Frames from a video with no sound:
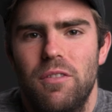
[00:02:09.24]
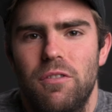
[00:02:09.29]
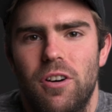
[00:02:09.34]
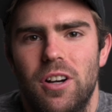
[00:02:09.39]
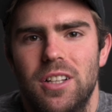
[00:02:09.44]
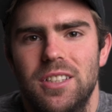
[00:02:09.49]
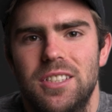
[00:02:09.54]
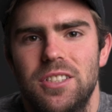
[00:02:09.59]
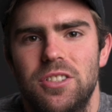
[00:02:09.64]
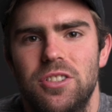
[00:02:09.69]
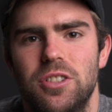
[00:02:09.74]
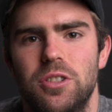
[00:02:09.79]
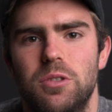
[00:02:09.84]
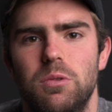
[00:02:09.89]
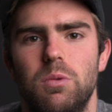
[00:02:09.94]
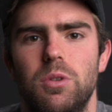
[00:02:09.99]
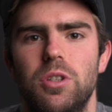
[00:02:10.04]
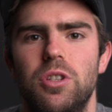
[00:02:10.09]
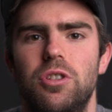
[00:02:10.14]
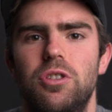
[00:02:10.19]

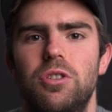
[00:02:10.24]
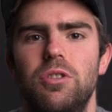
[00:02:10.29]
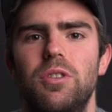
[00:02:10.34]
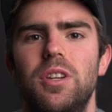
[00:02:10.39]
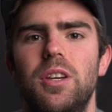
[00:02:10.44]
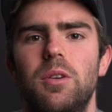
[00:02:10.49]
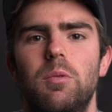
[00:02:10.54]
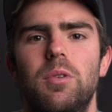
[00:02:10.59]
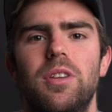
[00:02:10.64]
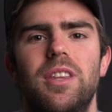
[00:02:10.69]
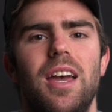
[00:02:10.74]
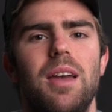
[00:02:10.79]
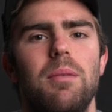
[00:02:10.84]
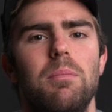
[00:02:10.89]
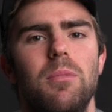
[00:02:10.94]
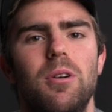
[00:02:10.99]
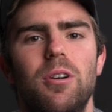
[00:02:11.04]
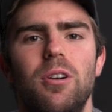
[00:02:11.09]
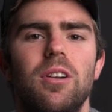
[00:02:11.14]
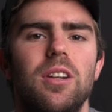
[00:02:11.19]
advantages with shooting with a
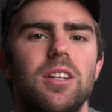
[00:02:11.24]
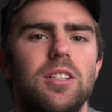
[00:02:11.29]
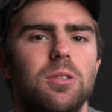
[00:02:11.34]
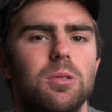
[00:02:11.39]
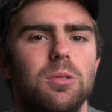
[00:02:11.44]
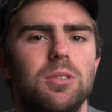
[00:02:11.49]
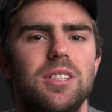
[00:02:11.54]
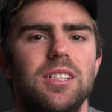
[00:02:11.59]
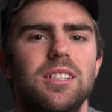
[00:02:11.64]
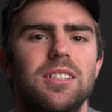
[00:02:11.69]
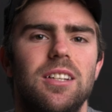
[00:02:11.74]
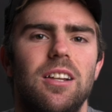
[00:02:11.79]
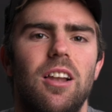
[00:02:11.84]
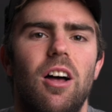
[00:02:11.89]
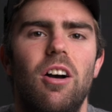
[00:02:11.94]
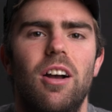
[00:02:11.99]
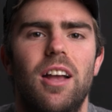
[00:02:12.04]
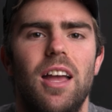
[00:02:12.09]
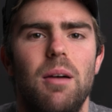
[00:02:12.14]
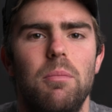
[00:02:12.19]
mirrorless or
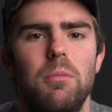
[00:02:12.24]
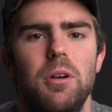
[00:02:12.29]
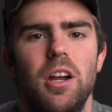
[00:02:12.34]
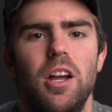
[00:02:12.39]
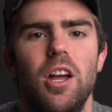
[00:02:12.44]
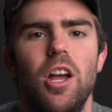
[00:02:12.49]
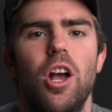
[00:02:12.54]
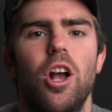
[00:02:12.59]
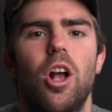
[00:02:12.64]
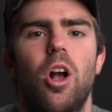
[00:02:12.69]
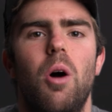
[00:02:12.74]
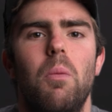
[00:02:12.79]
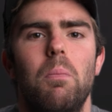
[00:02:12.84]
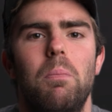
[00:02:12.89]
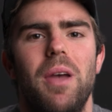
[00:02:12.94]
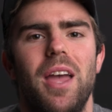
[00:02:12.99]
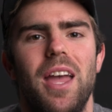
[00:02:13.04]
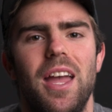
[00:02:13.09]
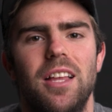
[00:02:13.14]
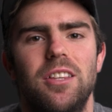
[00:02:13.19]
DSLR camera
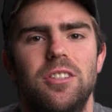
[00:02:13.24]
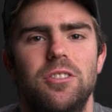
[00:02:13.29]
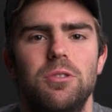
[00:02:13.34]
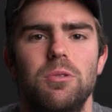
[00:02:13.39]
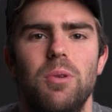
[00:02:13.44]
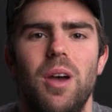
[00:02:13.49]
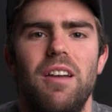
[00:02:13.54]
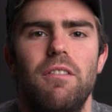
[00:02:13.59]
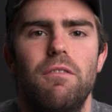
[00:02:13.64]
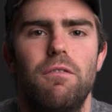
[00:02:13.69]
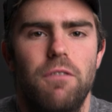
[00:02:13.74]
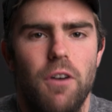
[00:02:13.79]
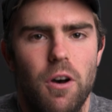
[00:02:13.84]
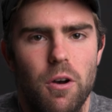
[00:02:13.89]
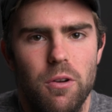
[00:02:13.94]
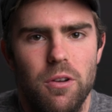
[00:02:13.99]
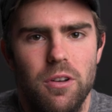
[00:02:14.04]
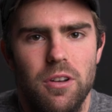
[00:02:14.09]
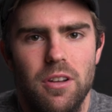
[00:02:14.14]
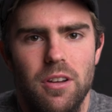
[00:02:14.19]
compared to a
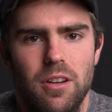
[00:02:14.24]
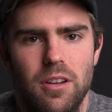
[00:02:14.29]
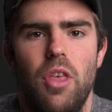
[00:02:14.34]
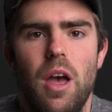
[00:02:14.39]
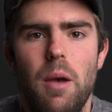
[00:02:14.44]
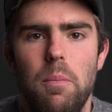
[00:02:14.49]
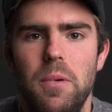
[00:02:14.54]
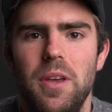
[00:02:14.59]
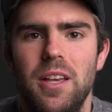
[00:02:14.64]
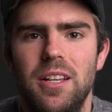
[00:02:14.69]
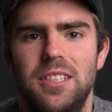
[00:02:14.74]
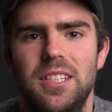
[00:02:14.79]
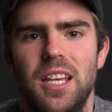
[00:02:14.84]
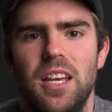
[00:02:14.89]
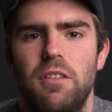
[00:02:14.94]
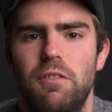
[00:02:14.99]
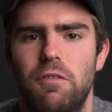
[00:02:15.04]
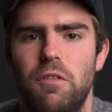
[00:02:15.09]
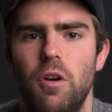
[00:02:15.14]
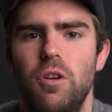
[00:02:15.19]
phone. That being
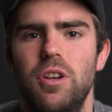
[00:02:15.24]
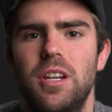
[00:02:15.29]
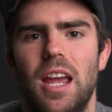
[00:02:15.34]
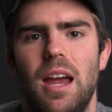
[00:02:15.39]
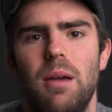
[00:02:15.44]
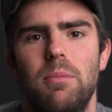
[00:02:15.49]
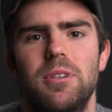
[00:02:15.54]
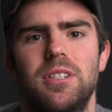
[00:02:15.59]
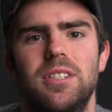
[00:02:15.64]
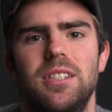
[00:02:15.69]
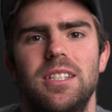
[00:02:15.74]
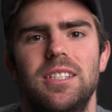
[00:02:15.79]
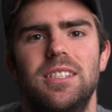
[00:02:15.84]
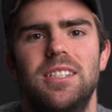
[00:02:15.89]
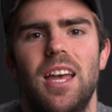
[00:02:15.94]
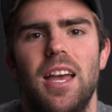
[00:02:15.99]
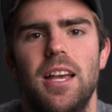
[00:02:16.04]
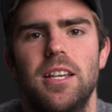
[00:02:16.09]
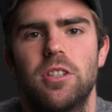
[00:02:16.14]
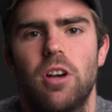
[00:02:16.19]
said, phone cameras these
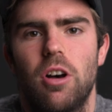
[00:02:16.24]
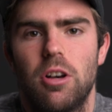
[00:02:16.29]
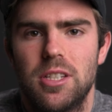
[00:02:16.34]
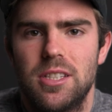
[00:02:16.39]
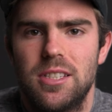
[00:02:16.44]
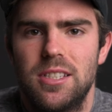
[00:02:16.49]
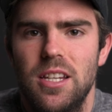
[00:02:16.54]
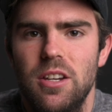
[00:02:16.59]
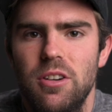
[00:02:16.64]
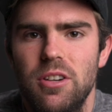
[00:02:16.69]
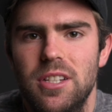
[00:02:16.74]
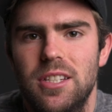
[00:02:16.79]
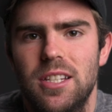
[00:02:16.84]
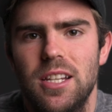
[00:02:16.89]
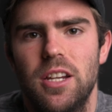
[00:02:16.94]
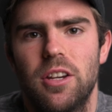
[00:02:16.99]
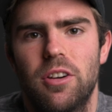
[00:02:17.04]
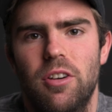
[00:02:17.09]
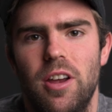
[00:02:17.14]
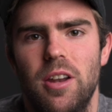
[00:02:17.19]
days are
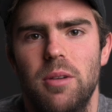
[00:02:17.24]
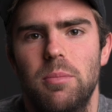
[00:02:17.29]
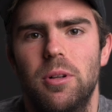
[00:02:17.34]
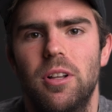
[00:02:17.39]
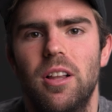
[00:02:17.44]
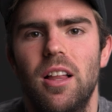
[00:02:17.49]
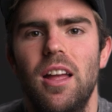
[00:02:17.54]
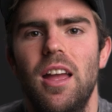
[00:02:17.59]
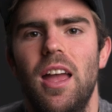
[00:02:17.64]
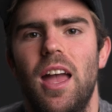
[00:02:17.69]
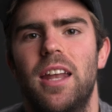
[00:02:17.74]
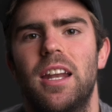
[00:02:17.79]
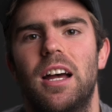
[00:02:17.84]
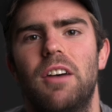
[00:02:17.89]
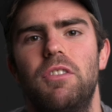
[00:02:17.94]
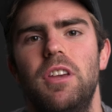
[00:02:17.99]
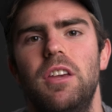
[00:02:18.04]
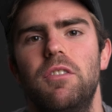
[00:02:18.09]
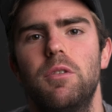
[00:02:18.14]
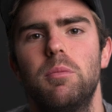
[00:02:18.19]
seriously incredible, and
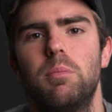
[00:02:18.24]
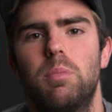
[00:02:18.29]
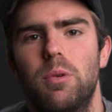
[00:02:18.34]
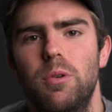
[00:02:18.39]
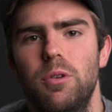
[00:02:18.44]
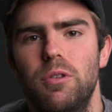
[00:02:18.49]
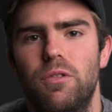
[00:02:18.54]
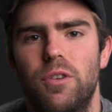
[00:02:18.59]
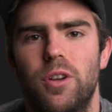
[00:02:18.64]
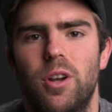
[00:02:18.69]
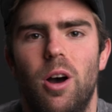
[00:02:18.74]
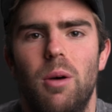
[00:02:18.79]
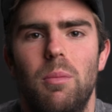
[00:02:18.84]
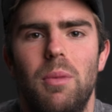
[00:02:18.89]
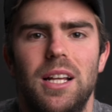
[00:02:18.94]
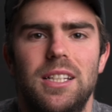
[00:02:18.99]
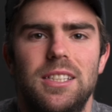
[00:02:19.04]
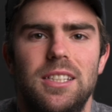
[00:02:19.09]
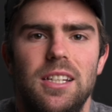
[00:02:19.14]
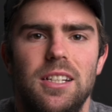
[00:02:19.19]
I've even proven on
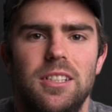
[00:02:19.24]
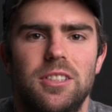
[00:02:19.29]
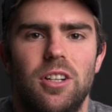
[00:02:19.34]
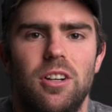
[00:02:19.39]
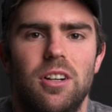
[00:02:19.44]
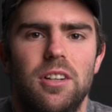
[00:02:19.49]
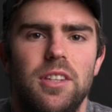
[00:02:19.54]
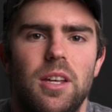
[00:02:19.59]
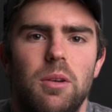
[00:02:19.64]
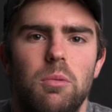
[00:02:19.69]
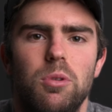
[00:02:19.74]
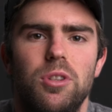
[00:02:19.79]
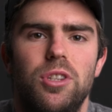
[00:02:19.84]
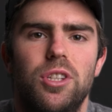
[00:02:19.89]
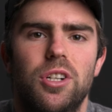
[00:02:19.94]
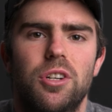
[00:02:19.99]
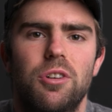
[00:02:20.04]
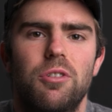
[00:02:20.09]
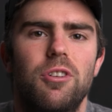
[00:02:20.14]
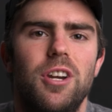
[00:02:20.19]
my TikTok that with
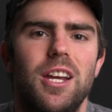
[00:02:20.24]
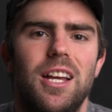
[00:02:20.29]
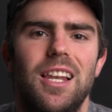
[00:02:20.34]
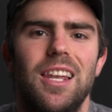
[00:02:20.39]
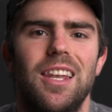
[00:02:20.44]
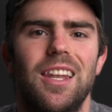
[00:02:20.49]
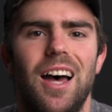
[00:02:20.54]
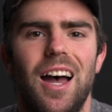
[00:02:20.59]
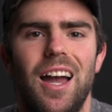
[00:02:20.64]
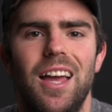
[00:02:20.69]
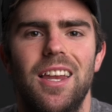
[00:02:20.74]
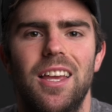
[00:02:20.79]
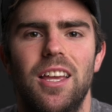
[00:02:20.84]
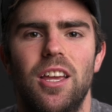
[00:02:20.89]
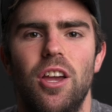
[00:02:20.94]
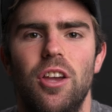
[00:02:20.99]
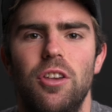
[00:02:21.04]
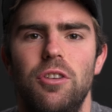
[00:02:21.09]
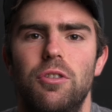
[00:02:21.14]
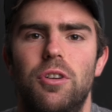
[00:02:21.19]
the correct lighting,
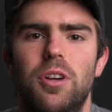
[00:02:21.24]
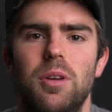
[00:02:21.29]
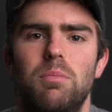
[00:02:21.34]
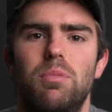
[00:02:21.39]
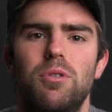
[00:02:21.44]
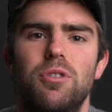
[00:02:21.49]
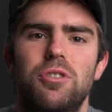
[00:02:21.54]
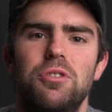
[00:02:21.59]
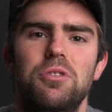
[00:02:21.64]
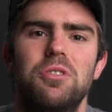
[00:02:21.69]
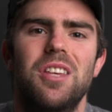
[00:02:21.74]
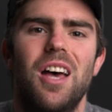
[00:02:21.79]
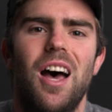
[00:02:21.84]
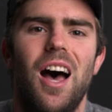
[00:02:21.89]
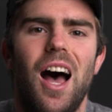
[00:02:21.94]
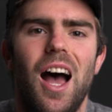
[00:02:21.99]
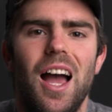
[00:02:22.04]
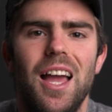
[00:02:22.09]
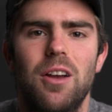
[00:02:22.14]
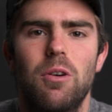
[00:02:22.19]
you can produce
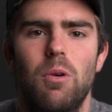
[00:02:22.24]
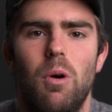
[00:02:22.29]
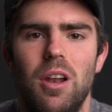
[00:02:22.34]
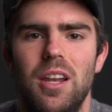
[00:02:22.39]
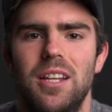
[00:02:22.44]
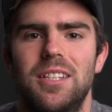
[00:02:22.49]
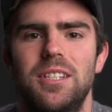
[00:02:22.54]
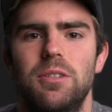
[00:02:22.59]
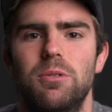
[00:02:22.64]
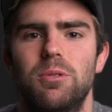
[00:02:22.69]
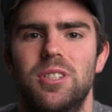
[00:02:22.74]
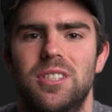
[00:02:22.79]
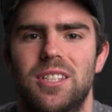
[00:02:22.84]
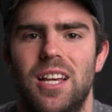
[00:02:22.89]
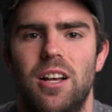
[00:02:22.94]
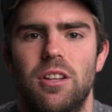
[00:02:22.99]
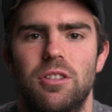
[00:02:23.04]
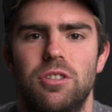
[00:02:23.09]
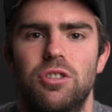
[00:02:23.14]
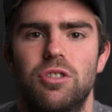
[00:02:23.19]
high quality
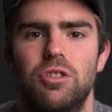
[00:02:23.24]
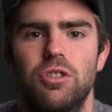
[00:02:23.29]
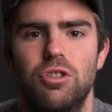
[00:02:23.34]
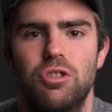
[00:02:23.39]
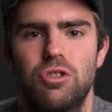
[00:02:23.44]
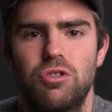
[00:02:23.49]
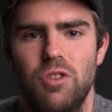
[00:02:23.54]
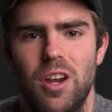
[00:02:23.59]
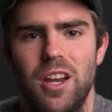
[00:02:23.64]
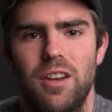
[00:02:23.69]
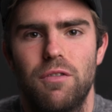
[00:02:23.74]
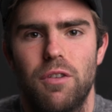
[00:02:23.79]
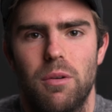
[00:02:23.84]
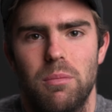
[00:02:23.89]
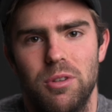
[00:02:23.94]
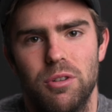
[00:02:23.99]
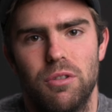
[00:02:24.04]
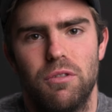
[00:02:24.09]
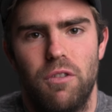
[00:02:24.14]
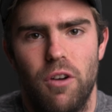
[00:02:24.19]
results straight
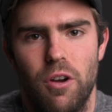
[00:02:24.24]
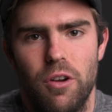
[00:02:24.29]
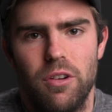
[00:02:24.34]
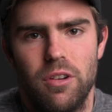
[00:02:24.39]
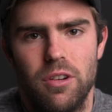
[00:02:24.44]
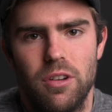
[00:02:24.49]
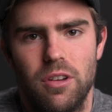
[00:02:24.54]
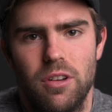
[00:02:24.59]
from your phone.